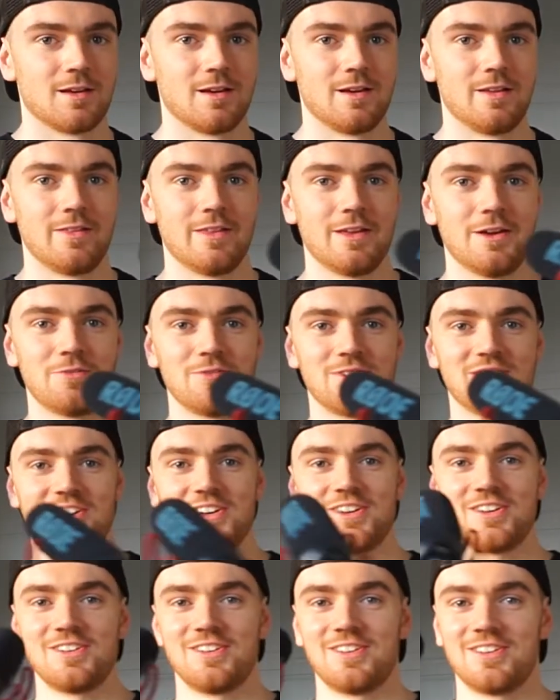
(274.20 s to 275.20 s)
And there we
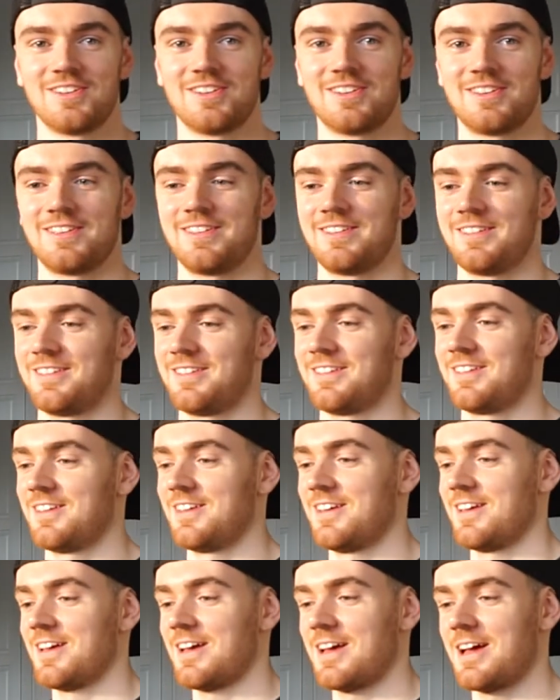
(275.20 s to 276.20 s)
go.
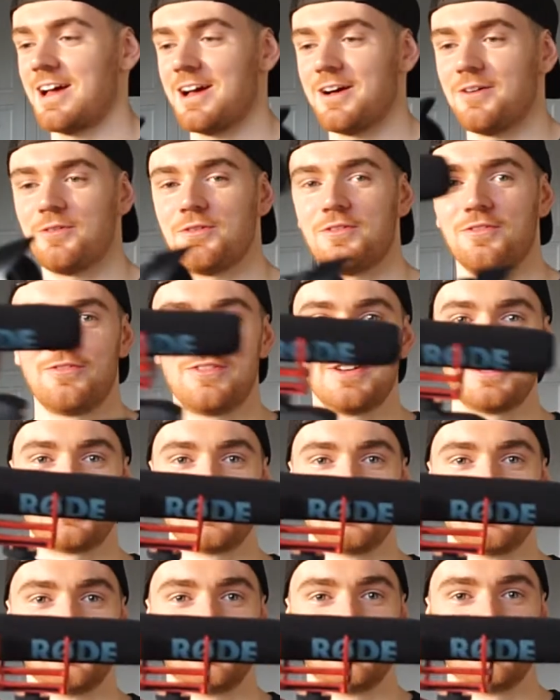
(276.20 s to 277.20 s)
How
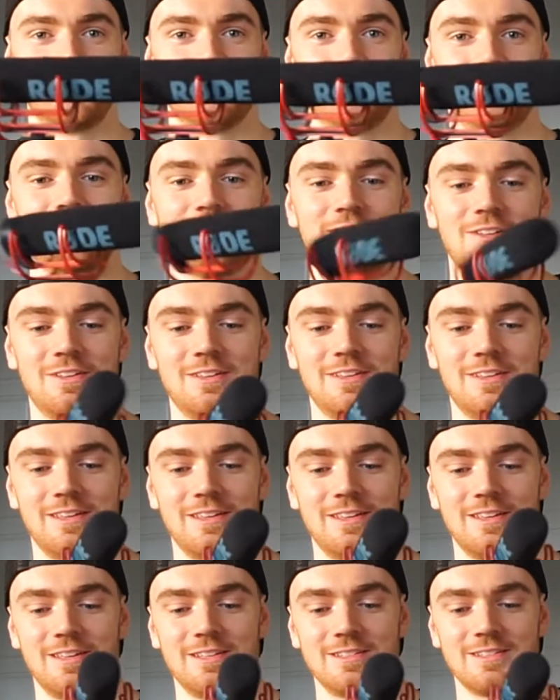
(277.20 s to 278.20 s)
official
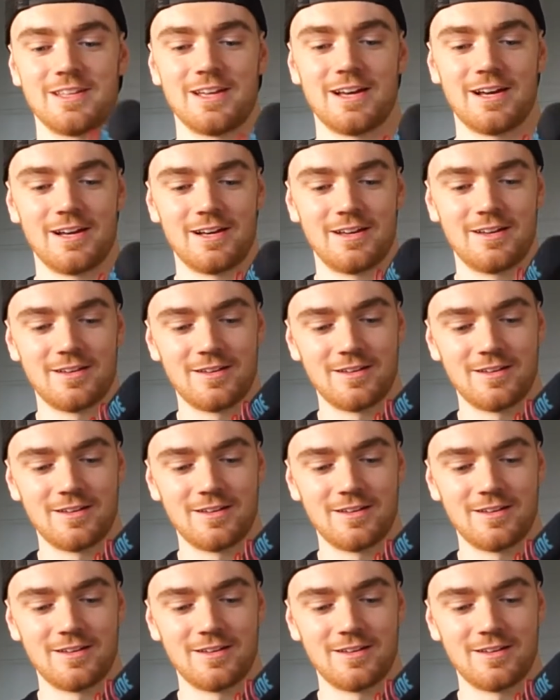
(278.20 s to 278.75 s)
is that?